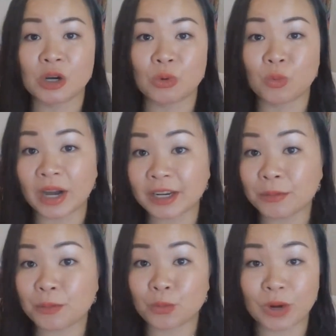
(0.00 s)

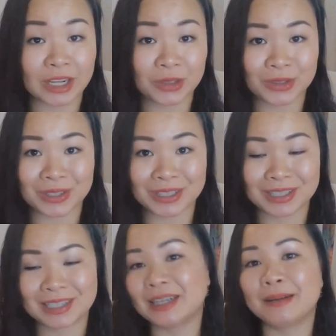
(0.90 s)
What regular
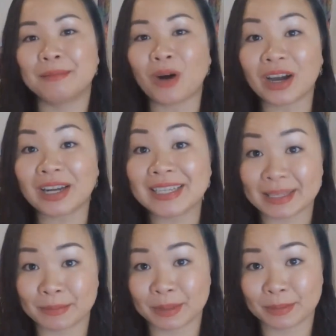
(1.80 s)
body
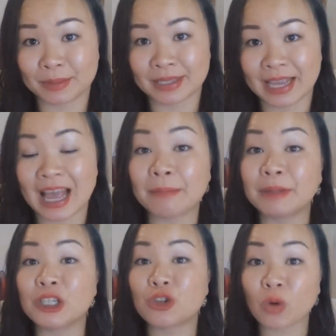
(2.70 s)
symptoms have
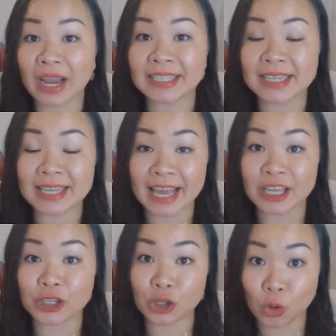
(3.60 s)
been trying to get
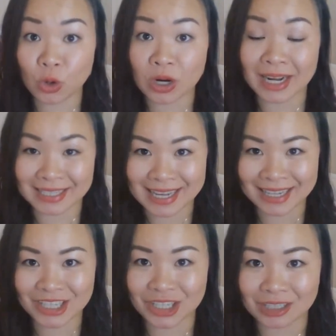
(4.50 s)
your
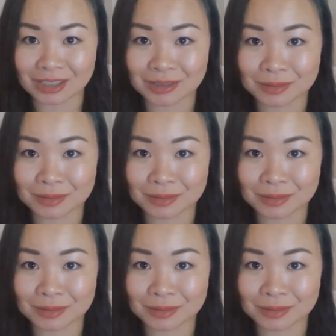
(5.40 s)
attention?